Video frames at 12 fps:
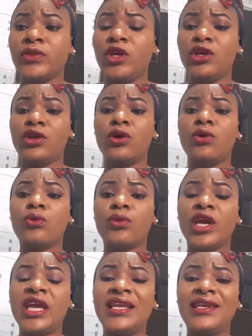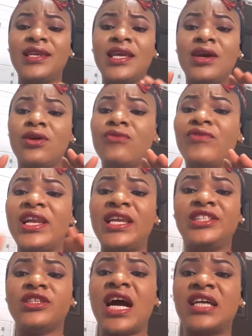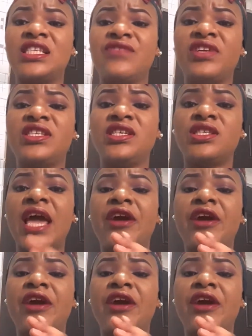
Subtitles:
in over little activities.